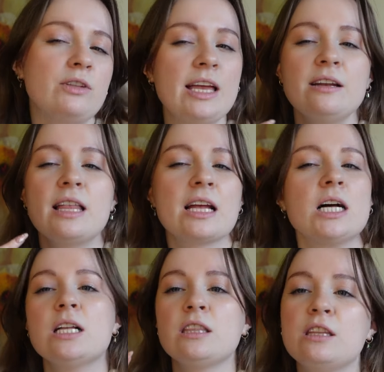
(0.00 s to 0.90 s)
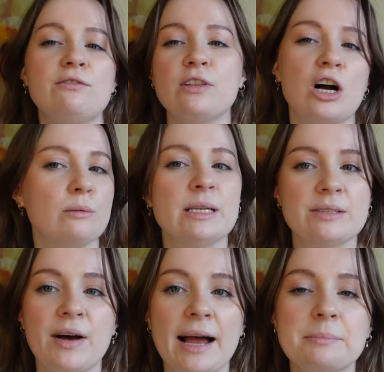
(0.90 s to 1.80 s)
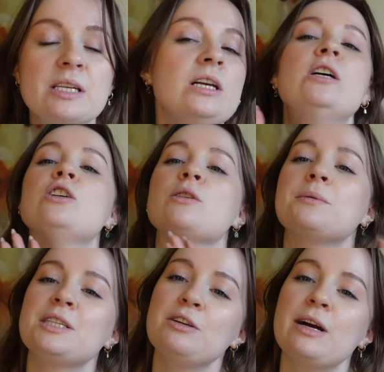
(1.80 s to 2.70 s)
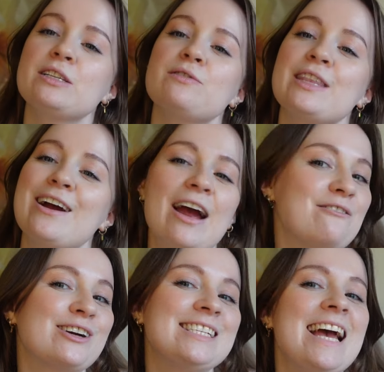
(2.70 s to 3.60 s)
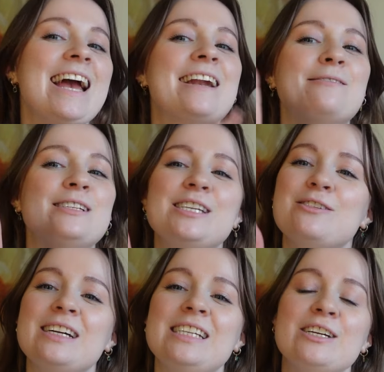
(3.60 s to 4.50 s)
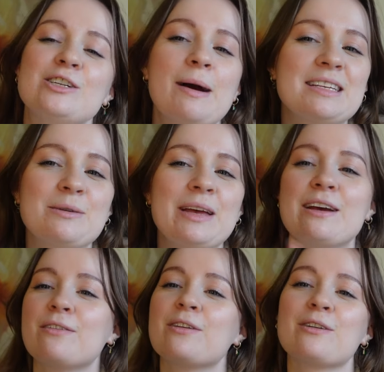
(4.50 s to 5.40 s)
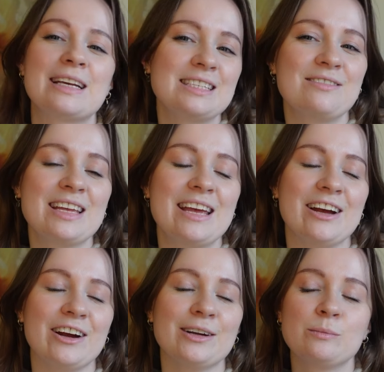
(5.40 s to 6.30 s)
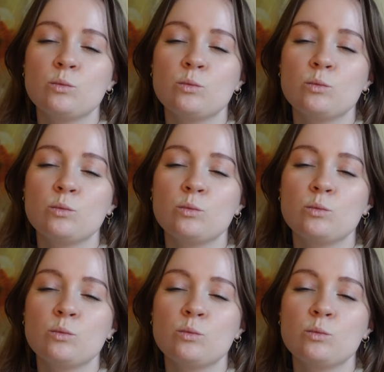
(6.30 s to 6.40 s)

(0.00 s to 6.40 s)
in like the Vlogmas vibes. So I will see you guys over there every day, and I will see you guys here twice a week for the rest of the year.